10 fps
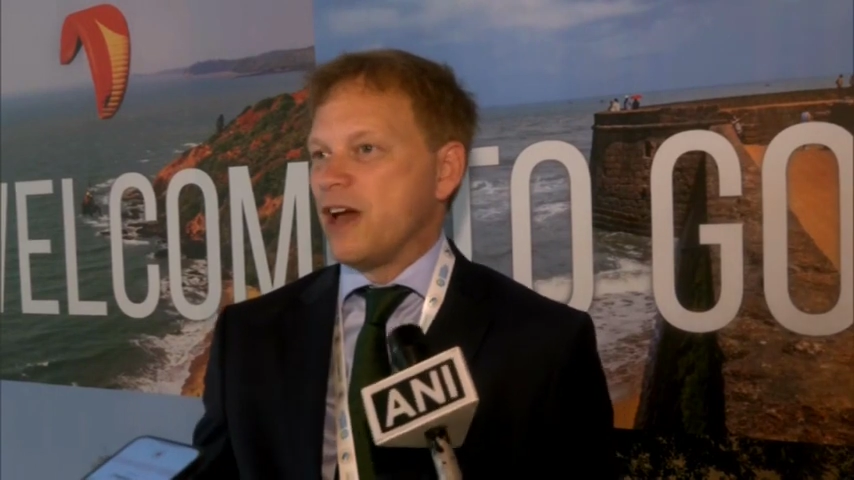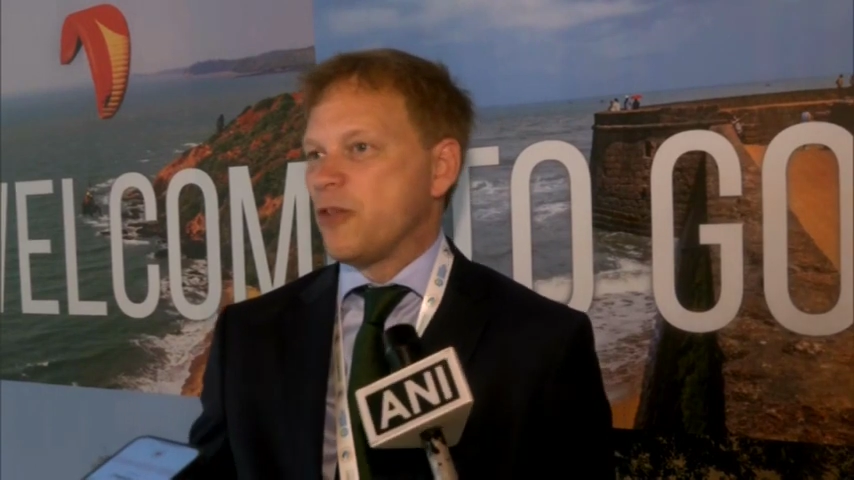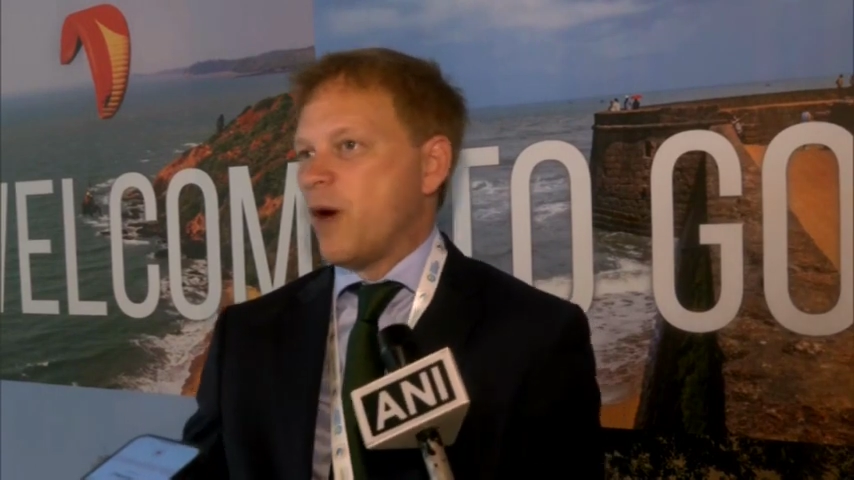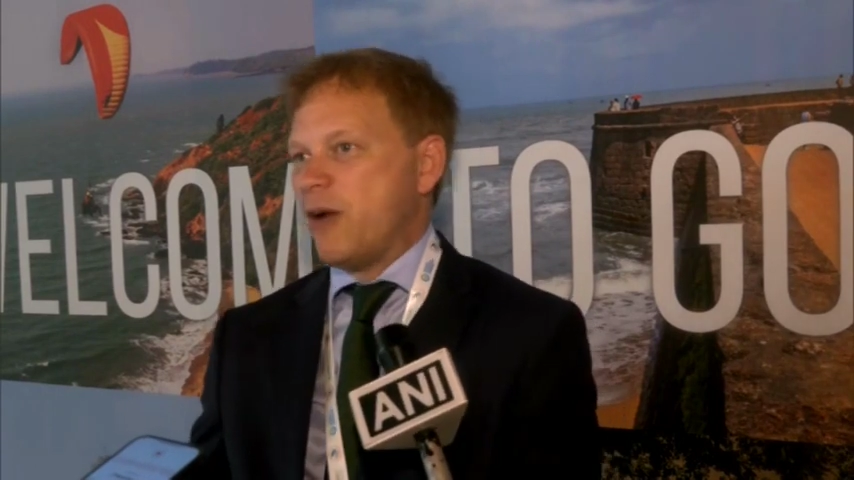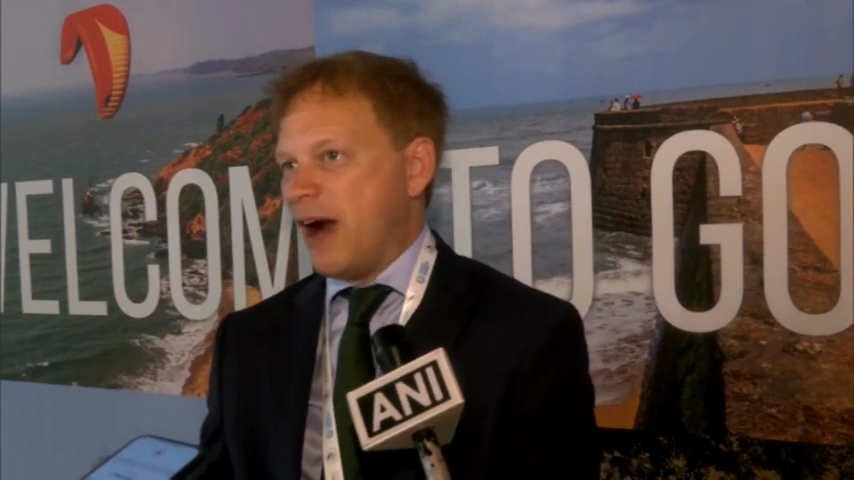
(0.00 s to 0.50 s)
the
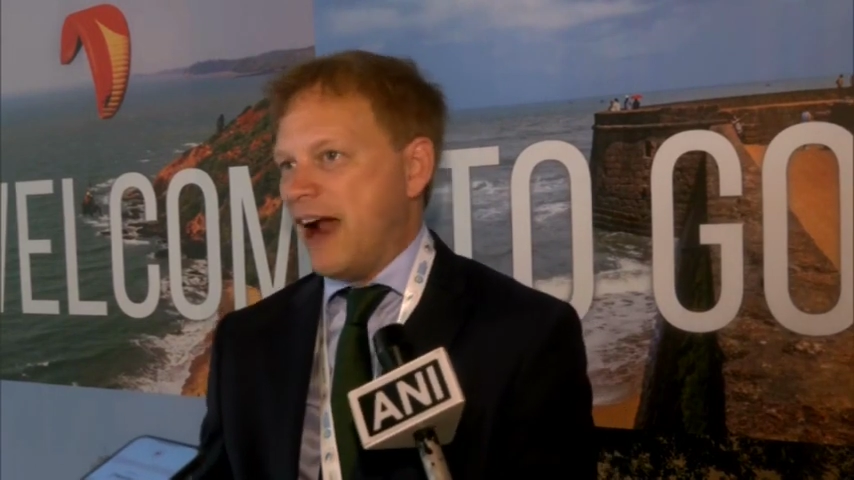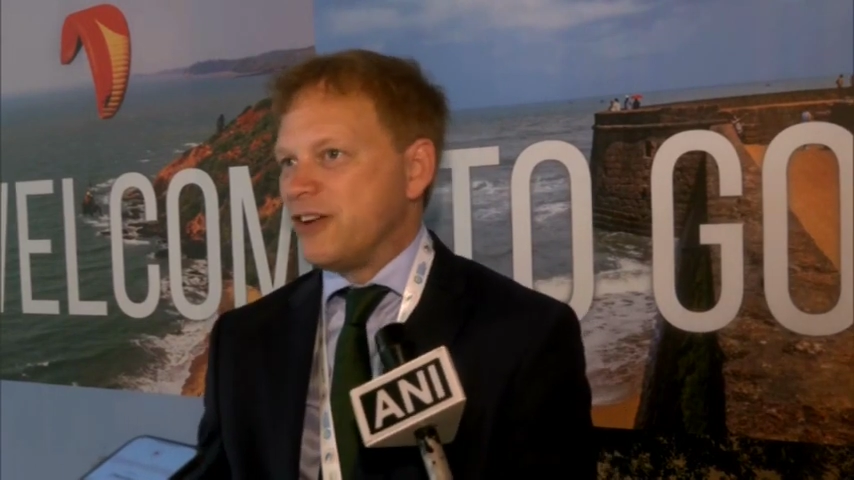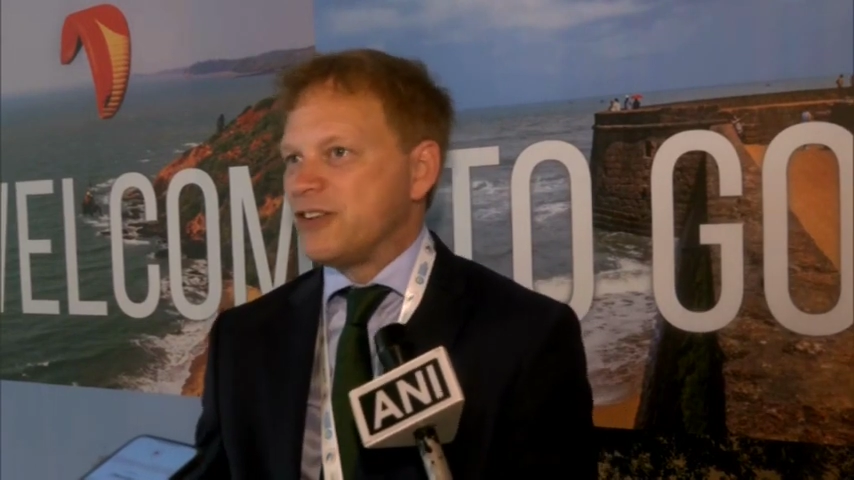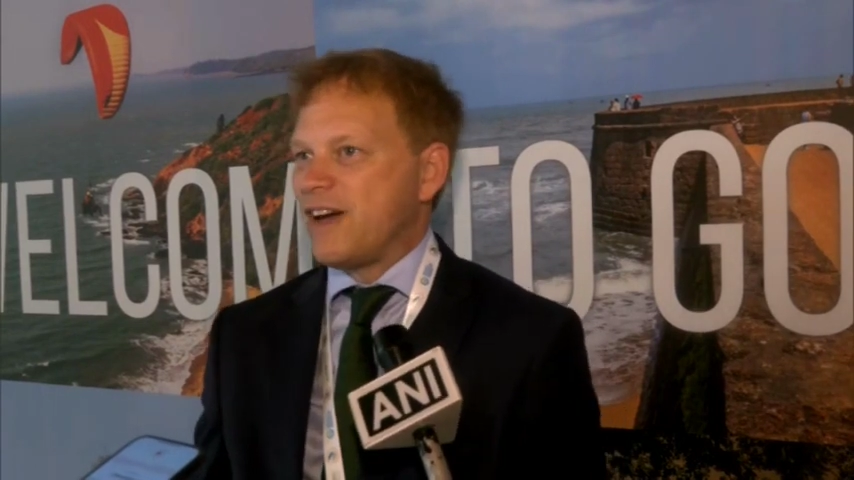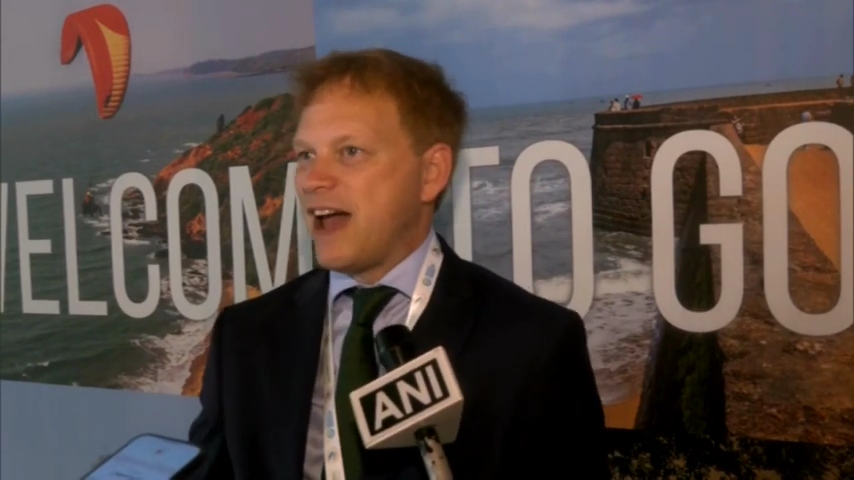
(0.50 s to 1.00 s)
other way
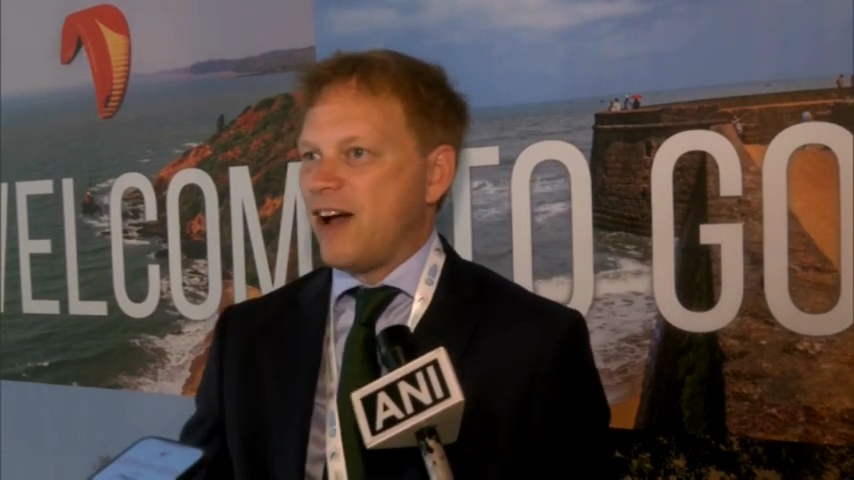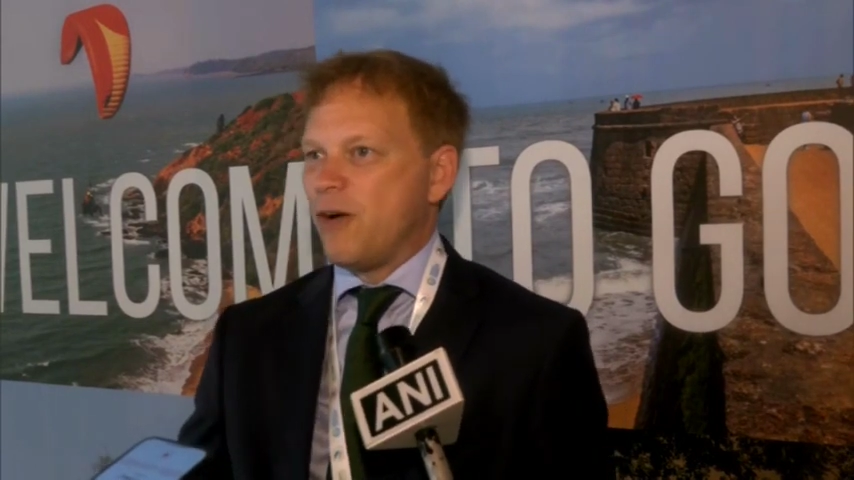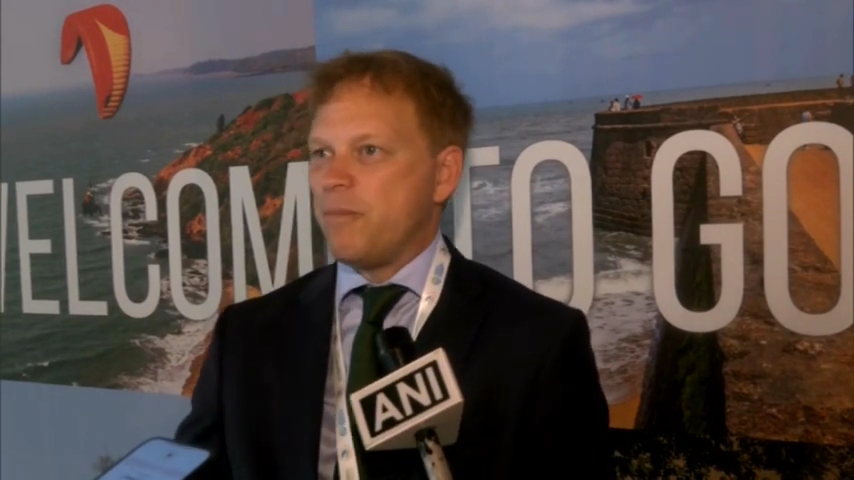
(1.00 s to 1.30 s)
around of how